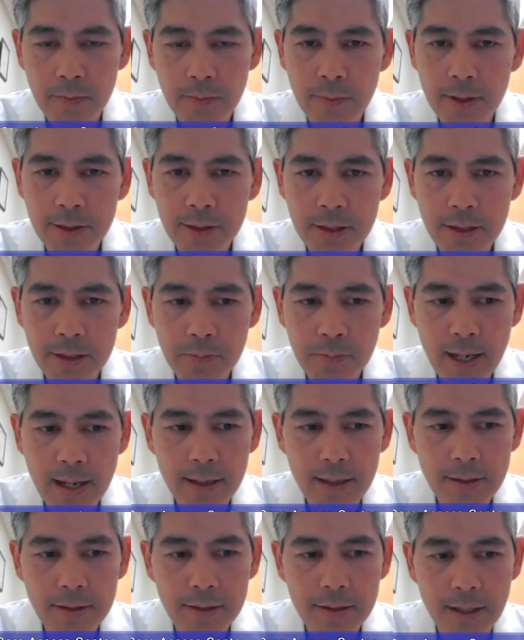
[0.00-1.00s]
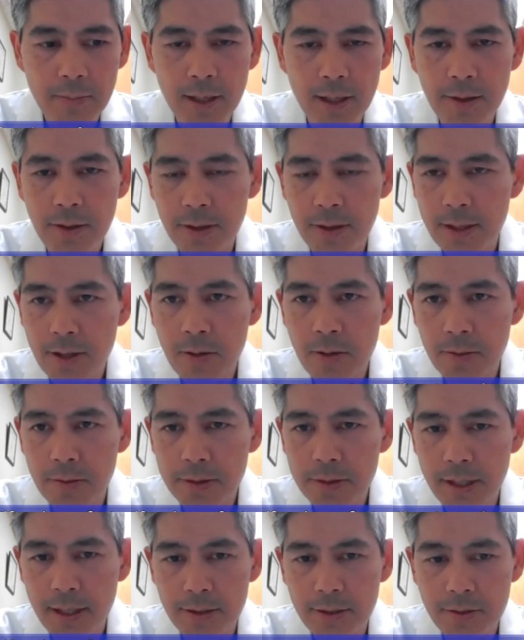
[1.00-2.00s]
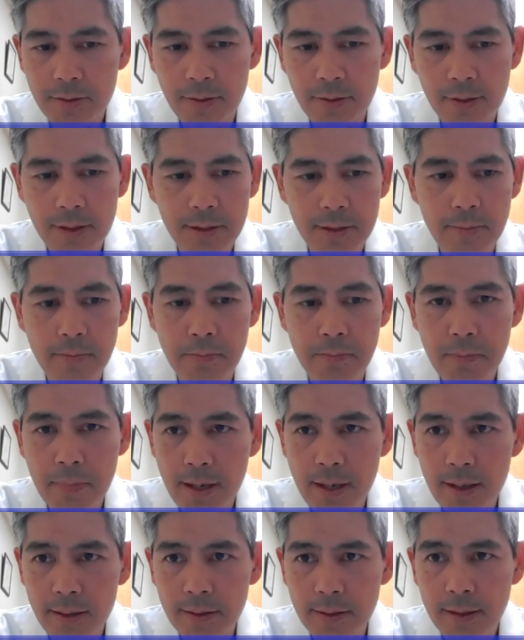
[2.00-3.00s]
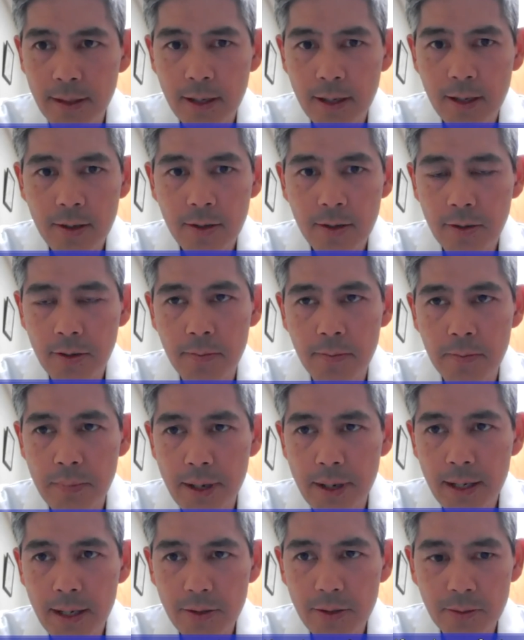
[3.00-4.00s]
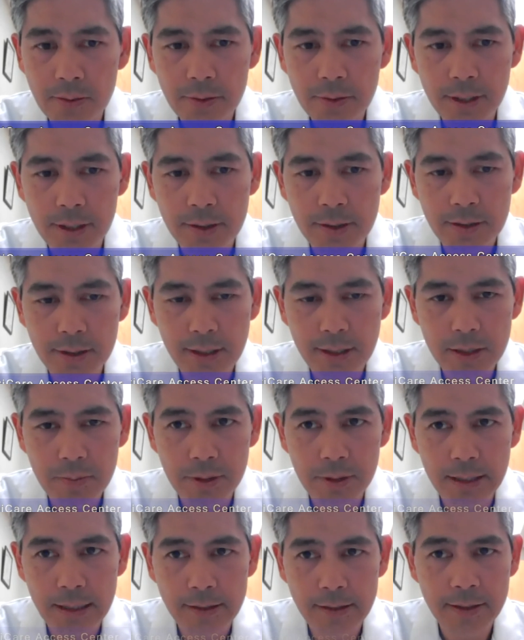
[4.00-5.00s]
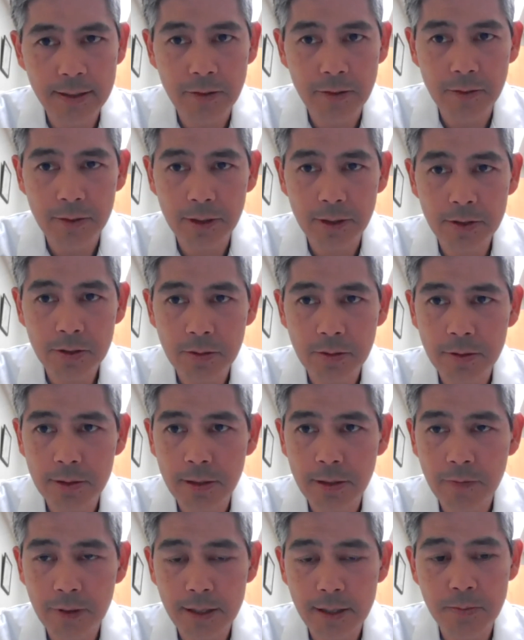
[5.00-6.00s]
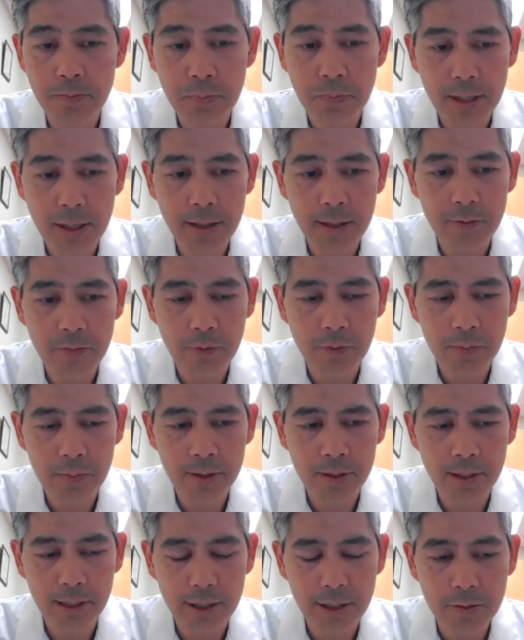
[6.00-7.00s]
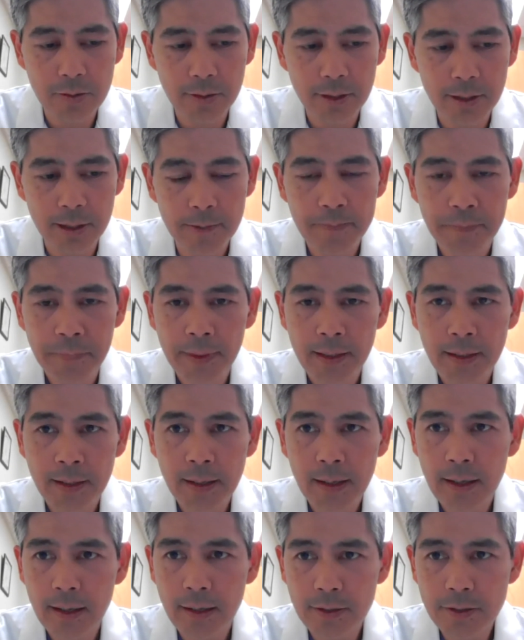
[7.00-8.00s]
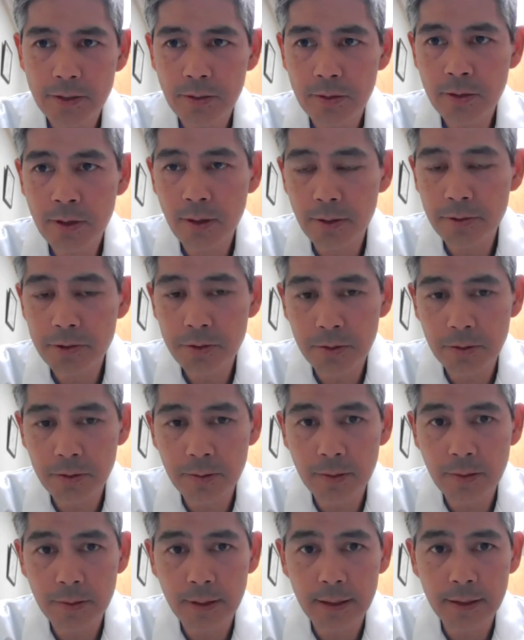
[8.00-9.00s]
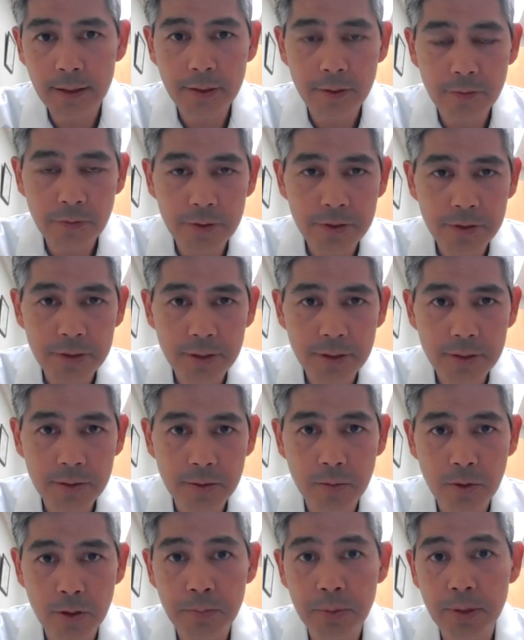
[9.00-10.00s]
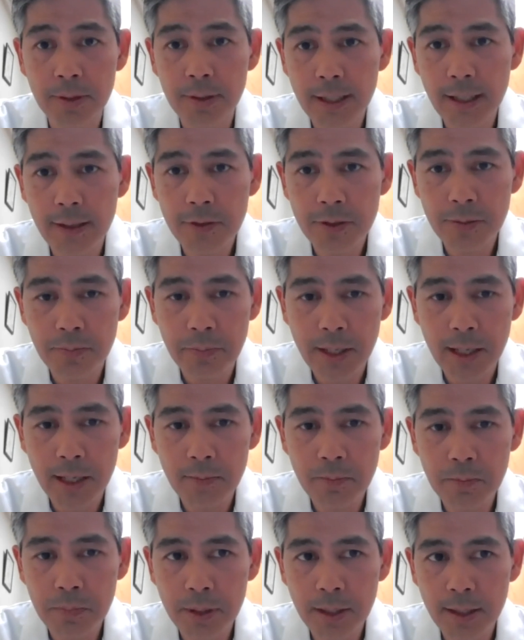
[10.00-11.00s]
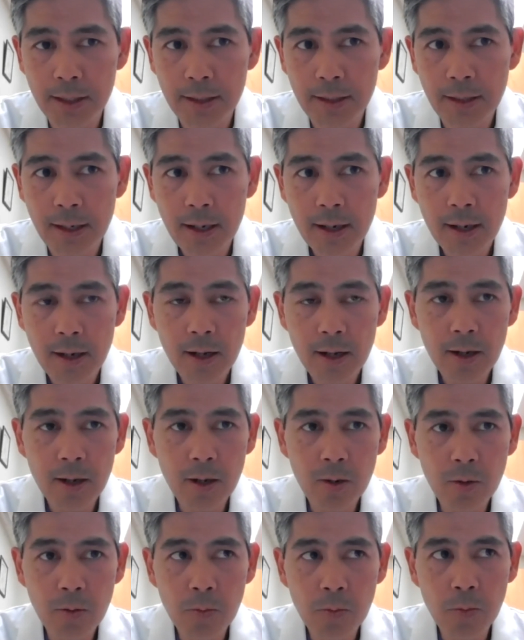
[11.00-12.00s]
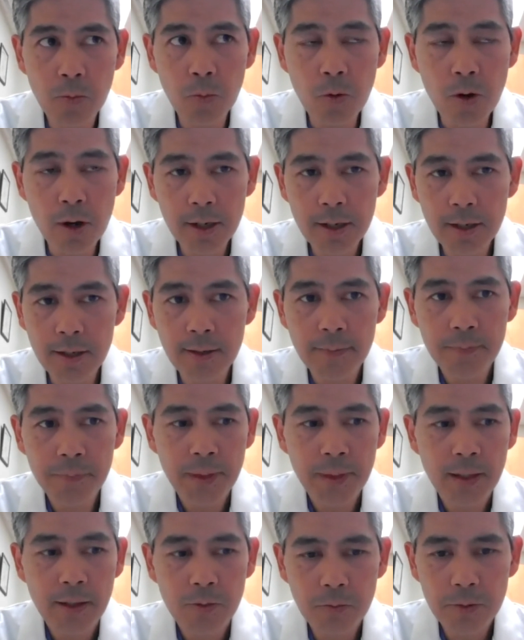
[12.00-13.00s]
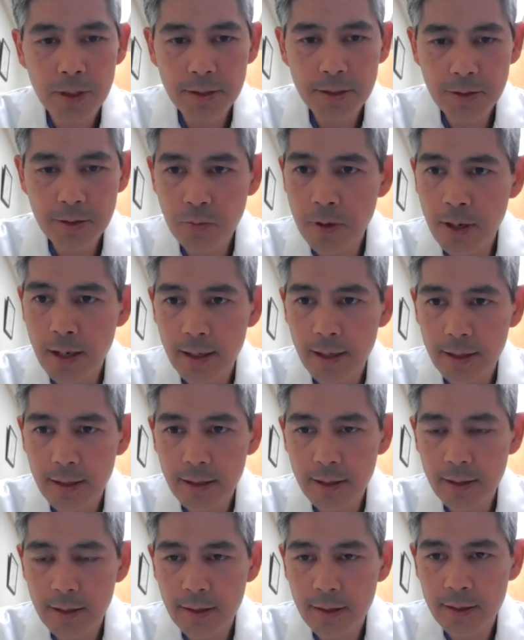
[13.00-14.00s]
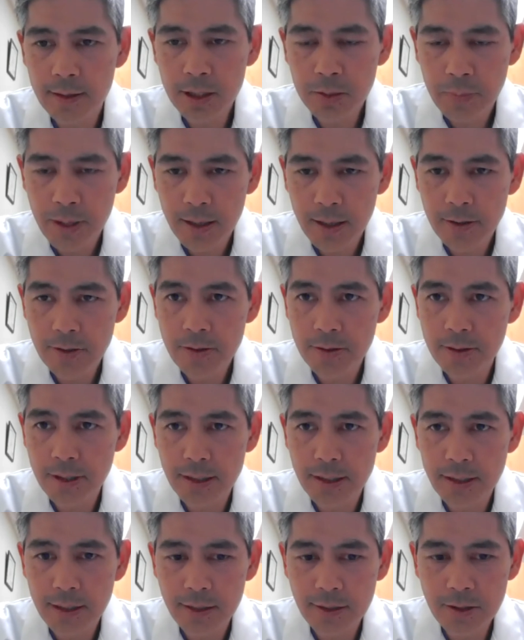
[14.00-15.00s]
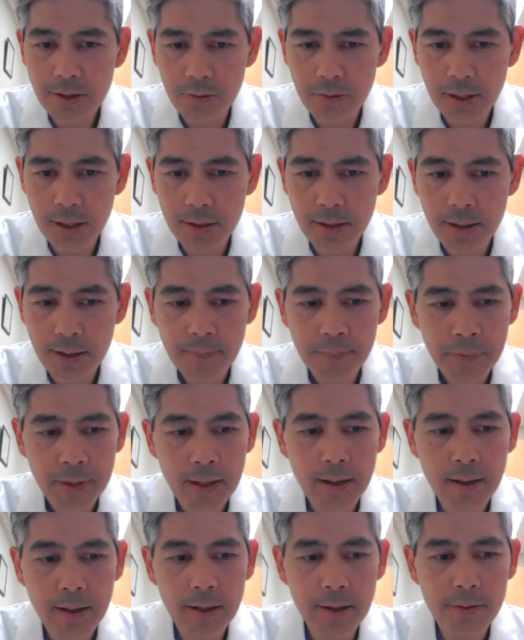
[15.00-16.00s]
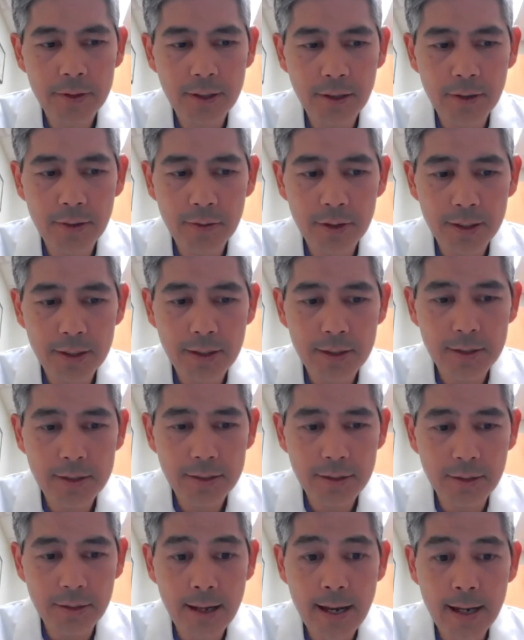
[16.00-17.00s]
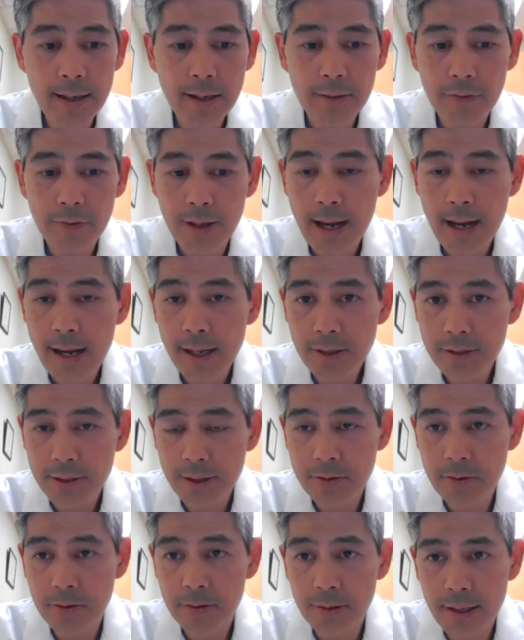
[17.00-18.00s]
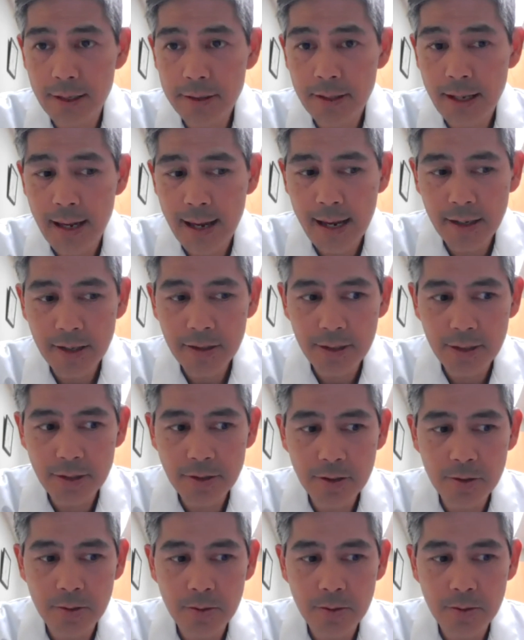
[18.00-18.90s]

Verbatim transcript: amongst Hispanics, they may think colon cancer is a men or a man only disease, but that's not really true. It affects men and women equally. Uh, so cultural uh, differences or beliefs may be uh, one reason why uh, Hispanics are not getting screened. Uh, the other thing is lack of access or less access